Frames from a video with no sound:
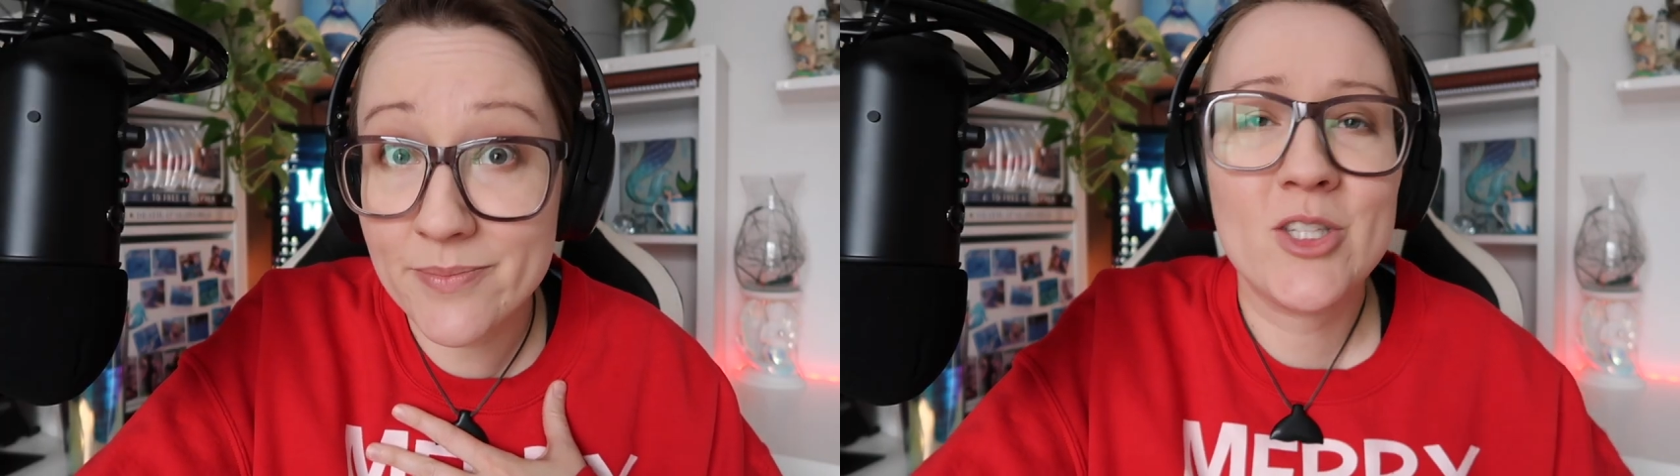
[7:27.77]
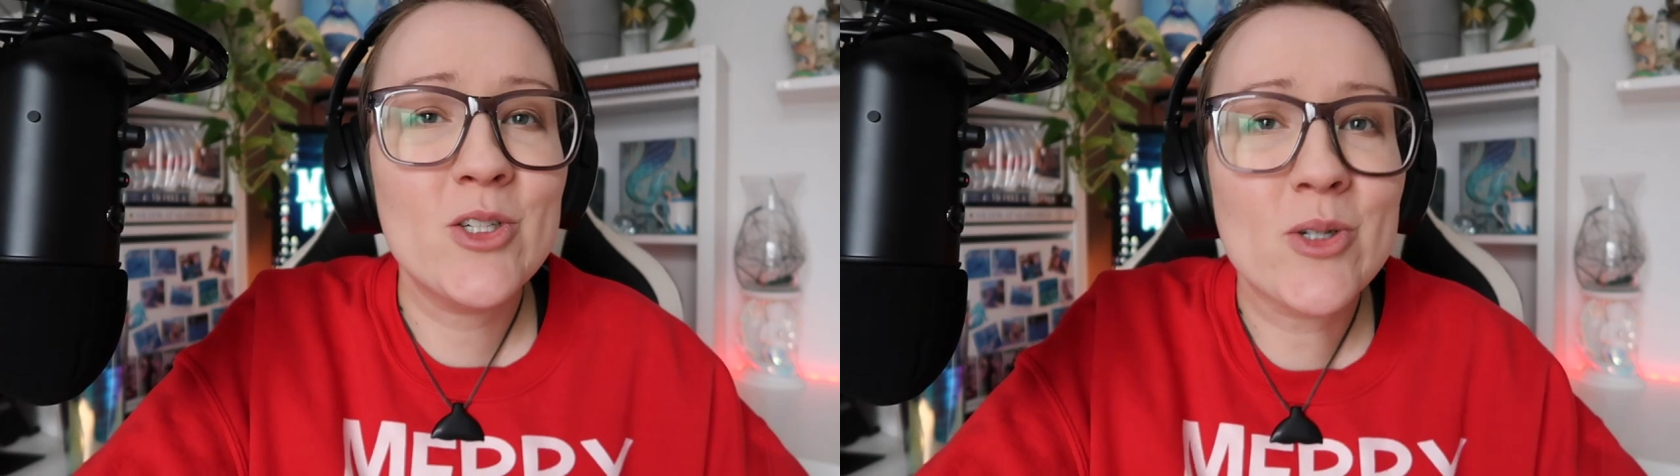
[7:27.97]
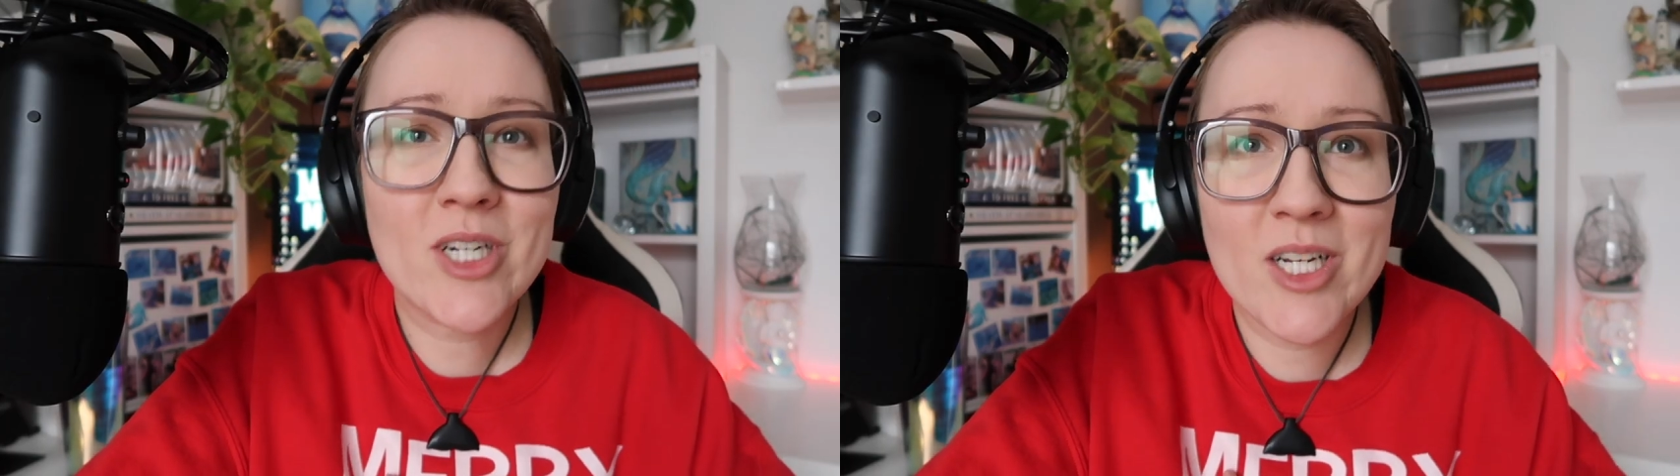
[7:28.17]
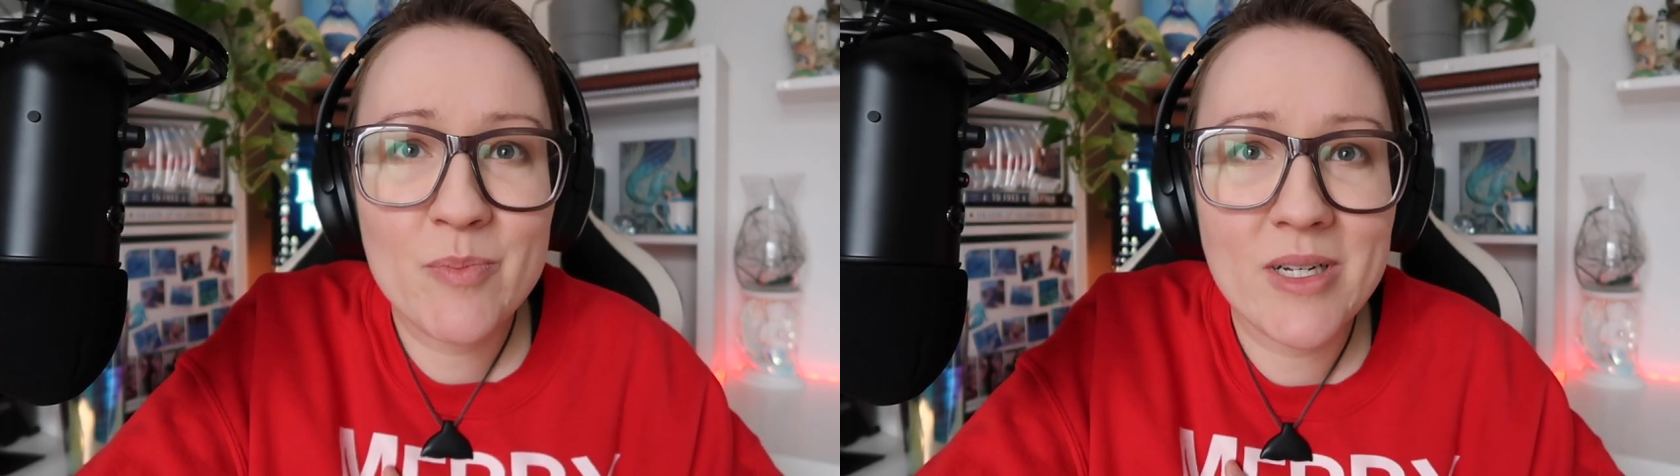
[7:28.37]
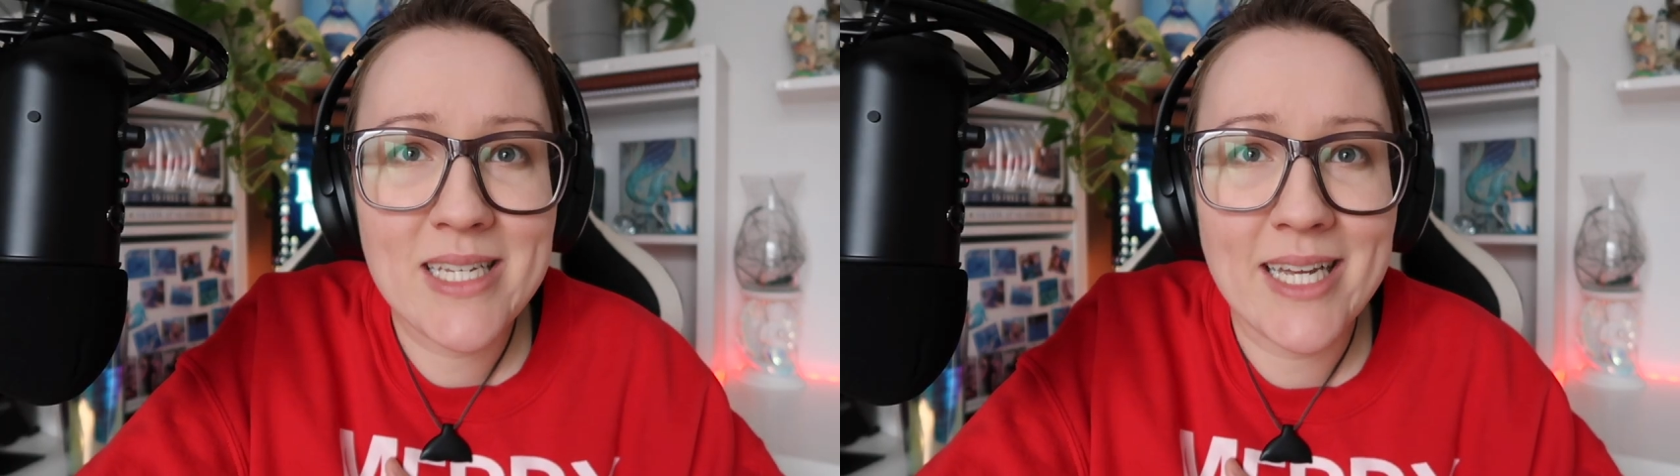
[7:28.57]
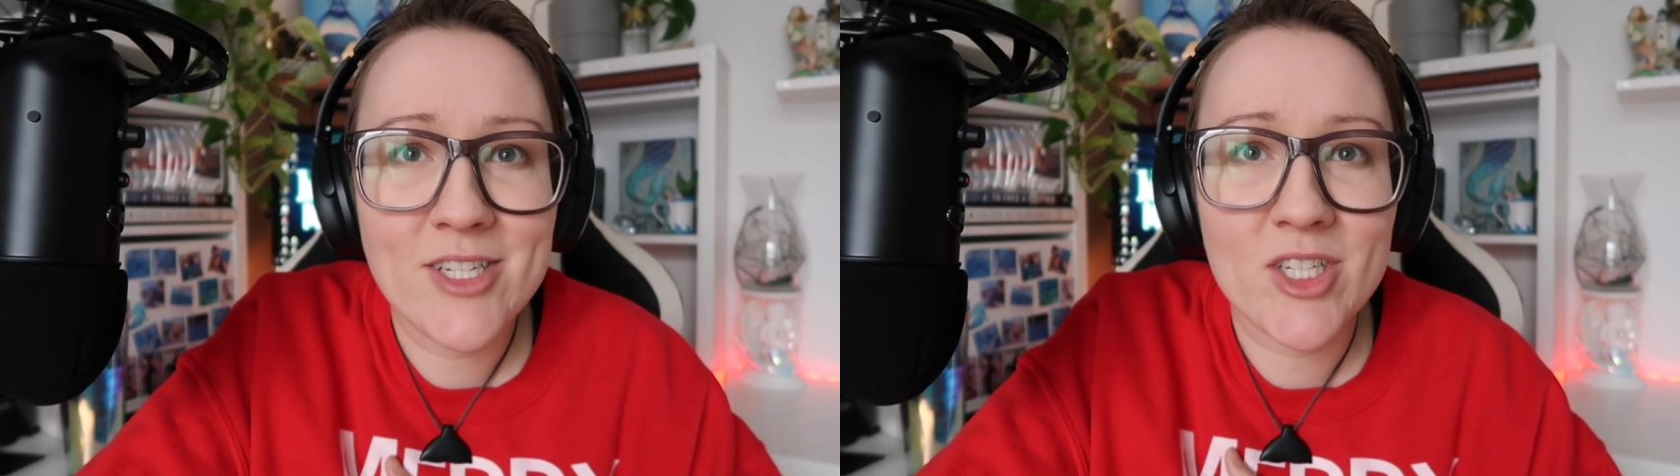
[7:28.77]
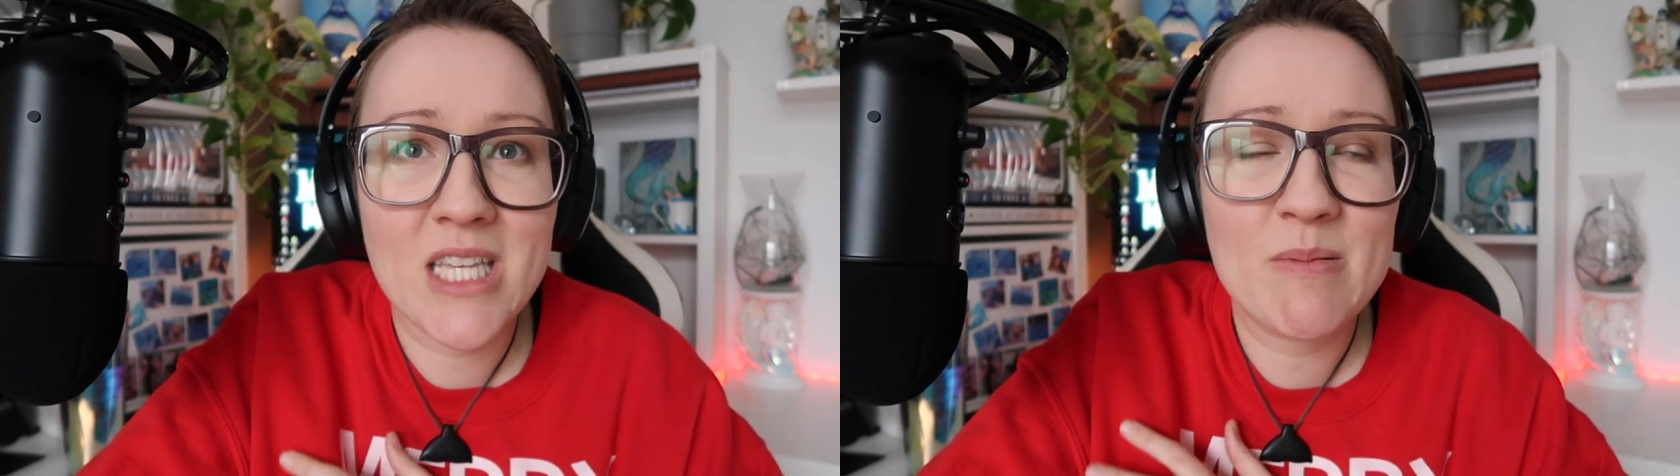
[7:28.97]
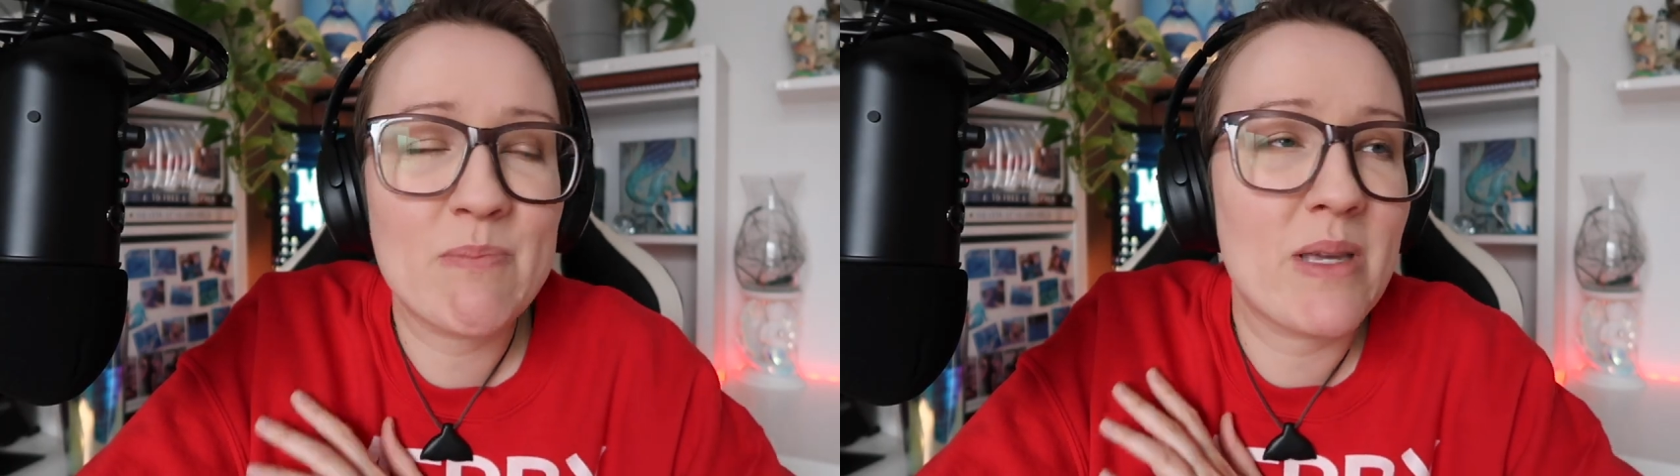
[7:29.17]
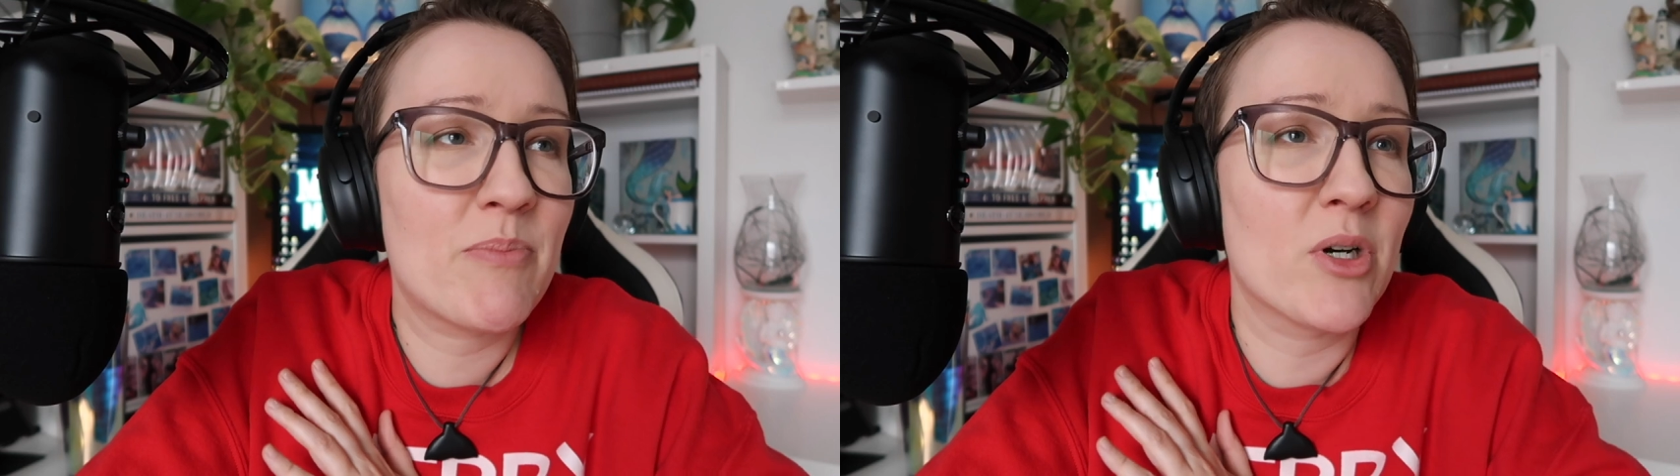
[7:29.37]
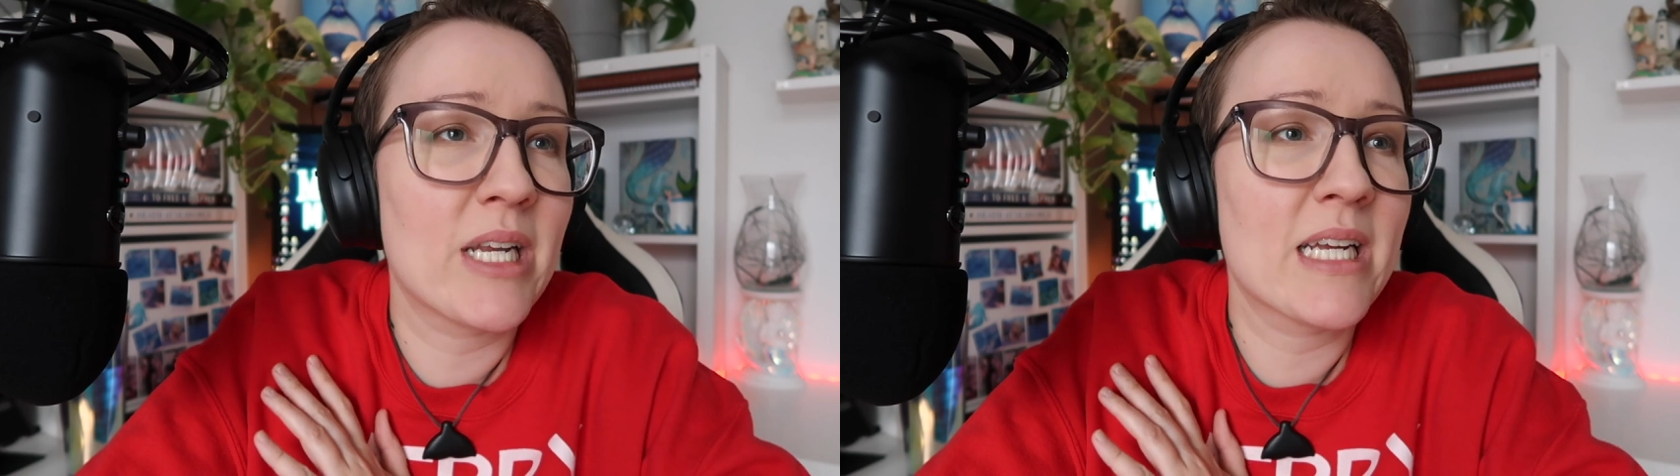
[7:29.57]
you could potentially be
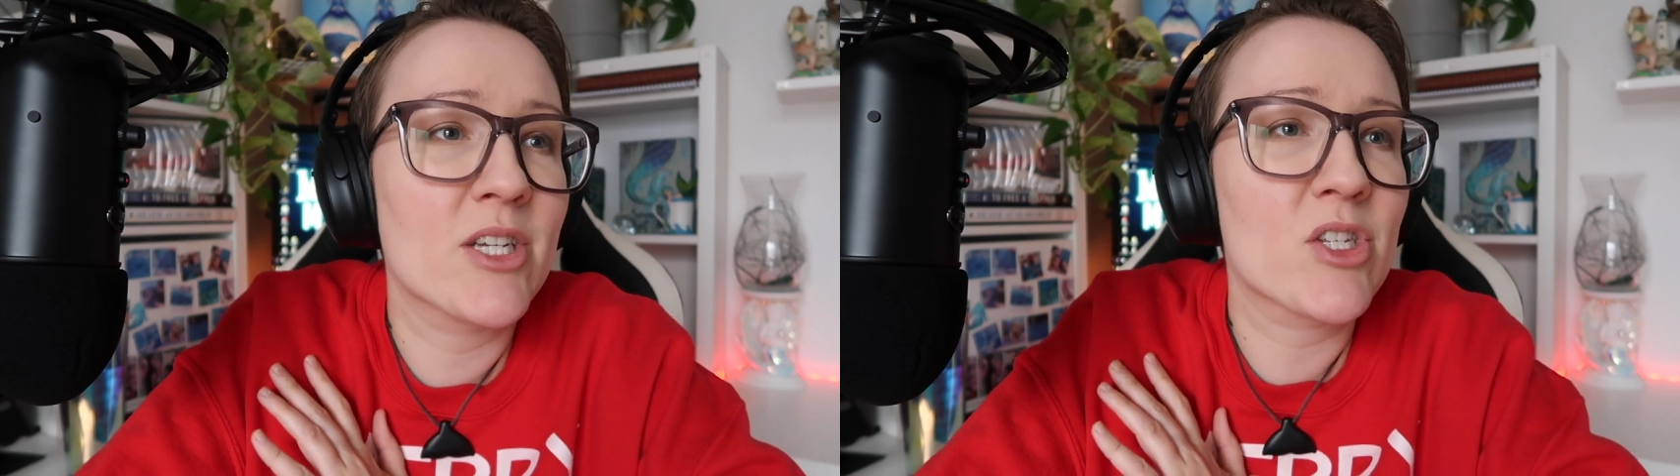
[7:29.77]
putting